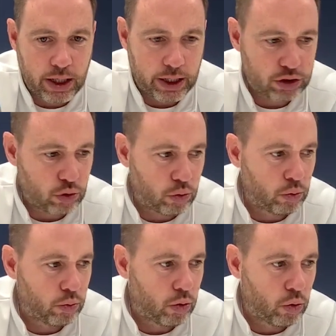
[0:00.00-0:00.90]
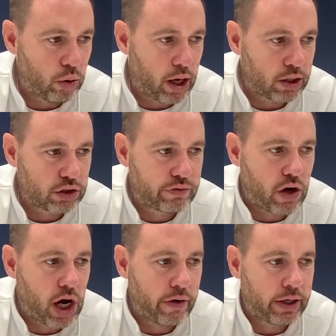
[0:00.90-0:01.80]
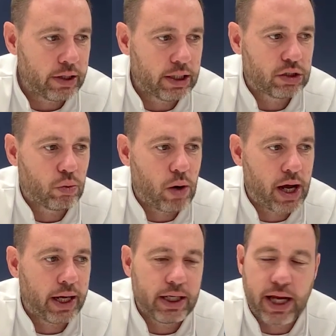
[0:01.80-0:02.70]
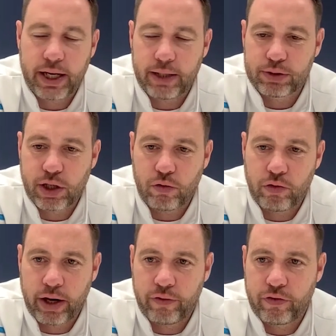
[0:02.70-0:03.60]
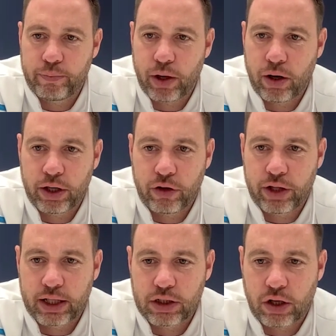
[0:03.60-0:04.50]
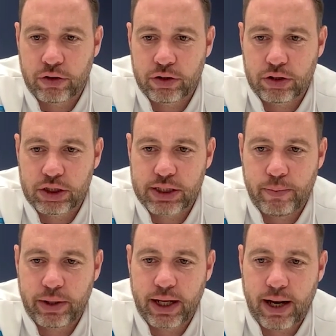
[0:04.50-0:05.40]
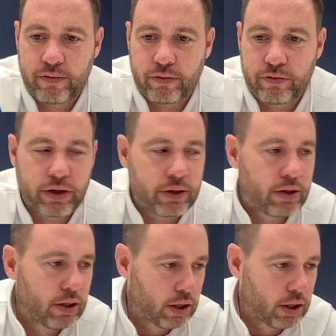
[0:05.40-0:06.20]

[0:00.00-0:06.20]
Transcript: it's all guns firing. He's away, getting himself ready for Burnley on December the 11th. And